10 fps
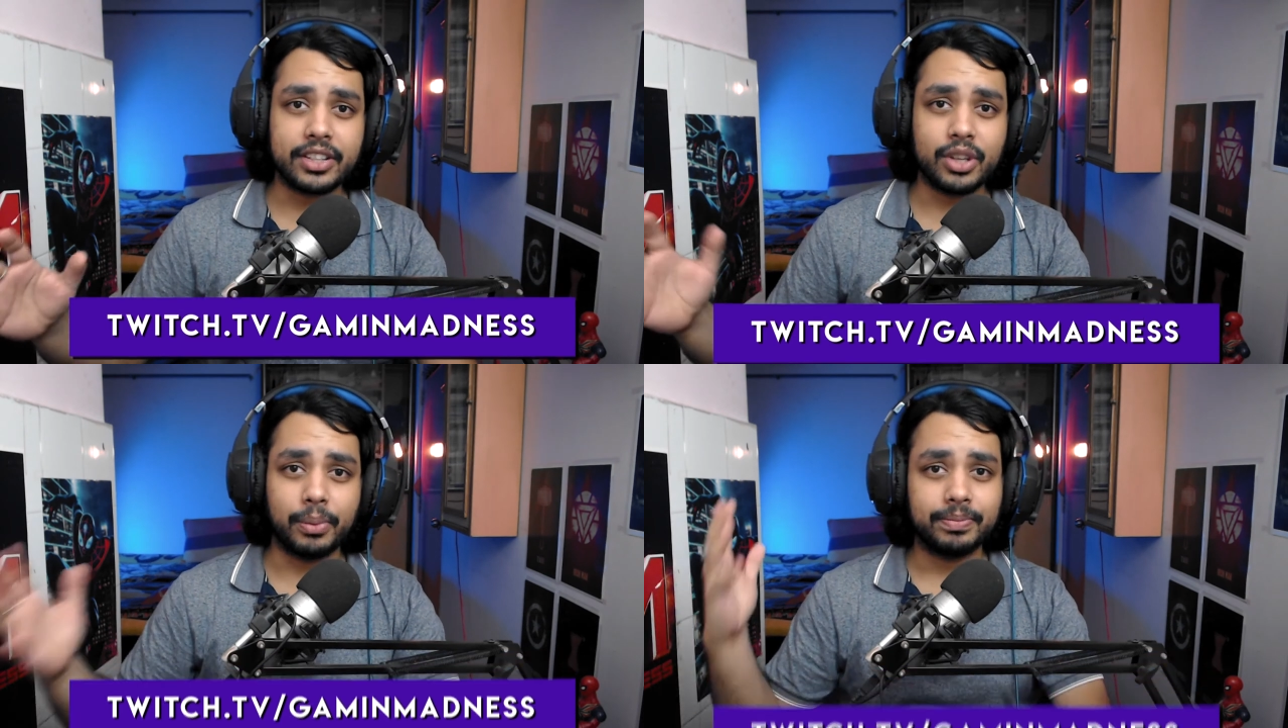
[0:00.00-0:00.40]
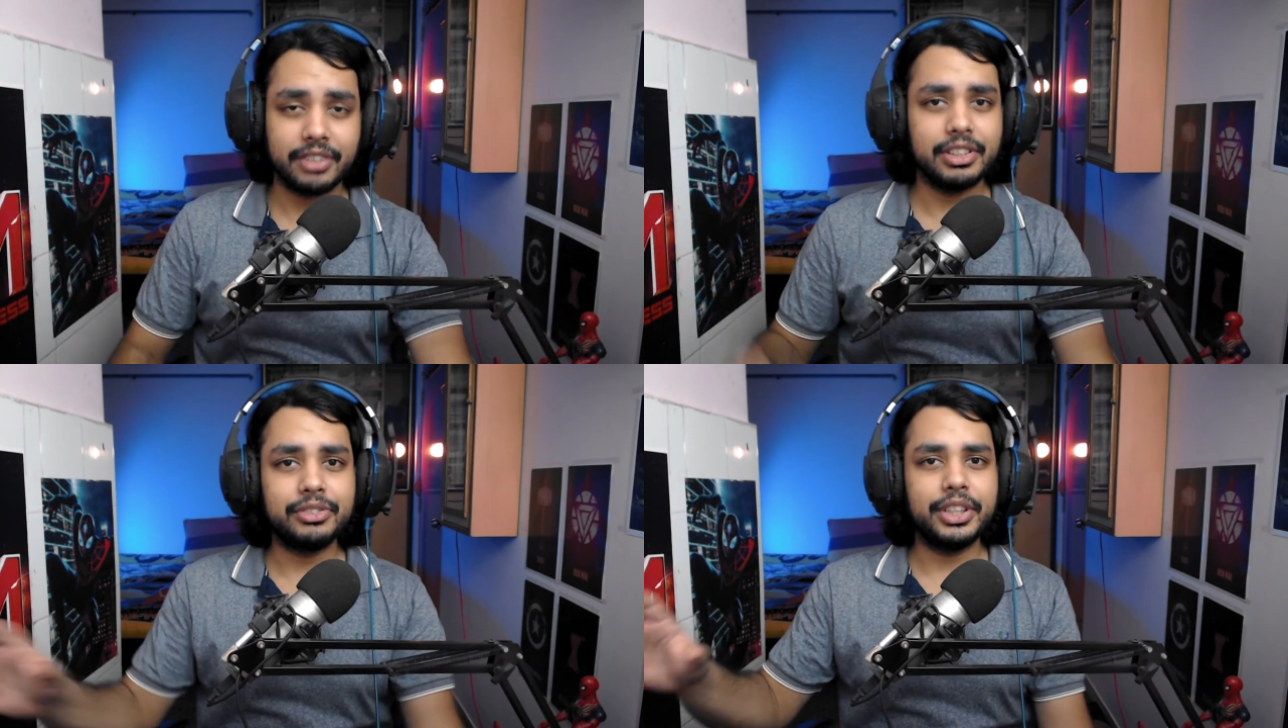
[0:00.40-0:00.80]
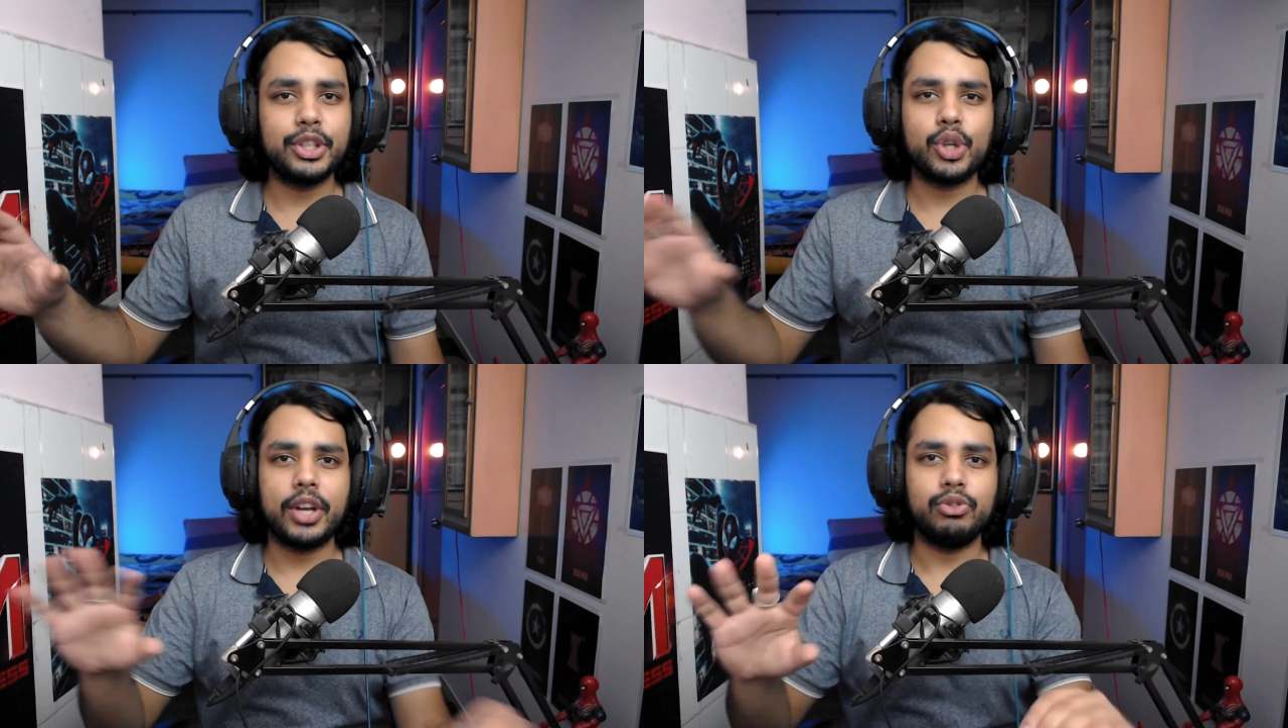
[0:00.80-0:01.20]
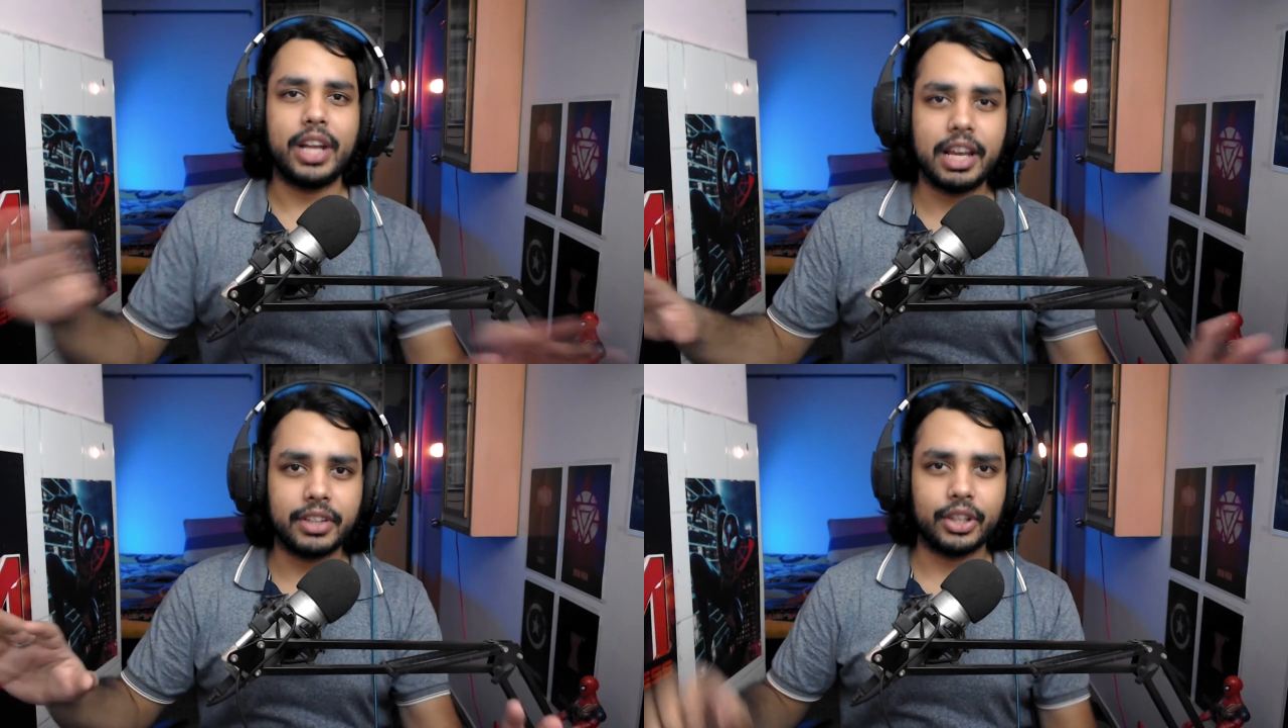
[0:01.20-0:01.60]
So feel free to join
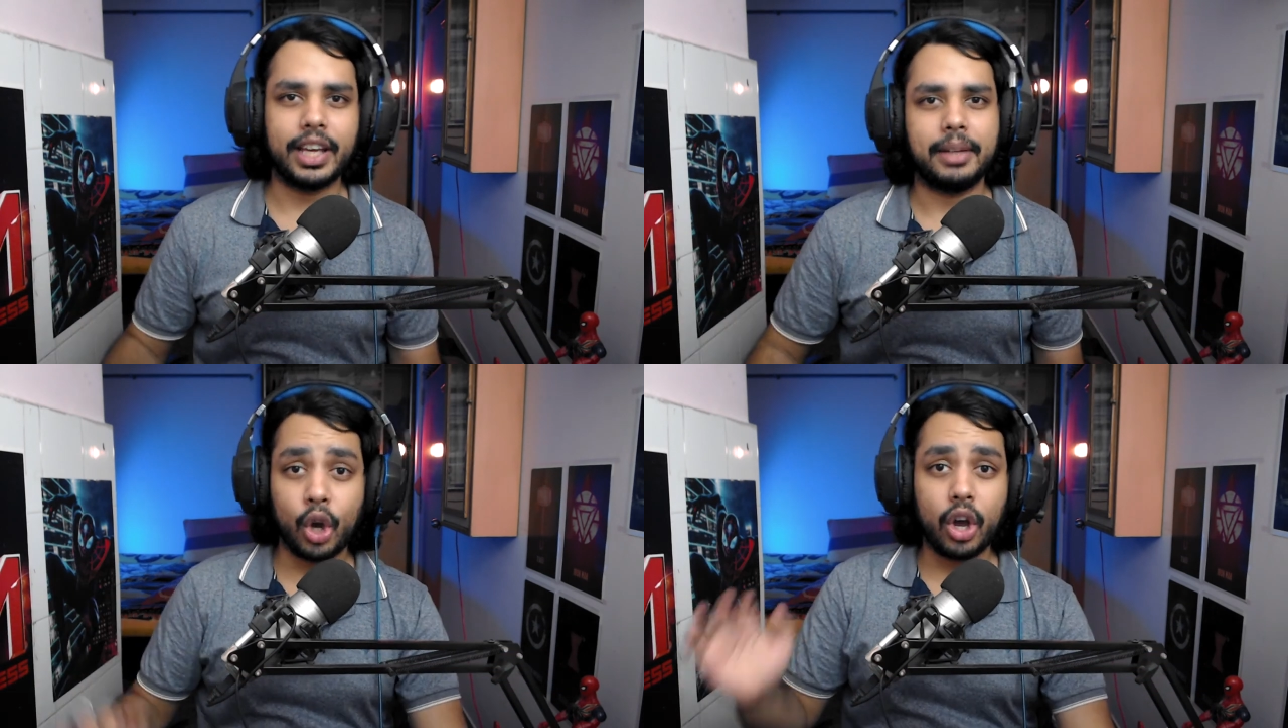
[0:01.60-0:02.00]
whenever you can.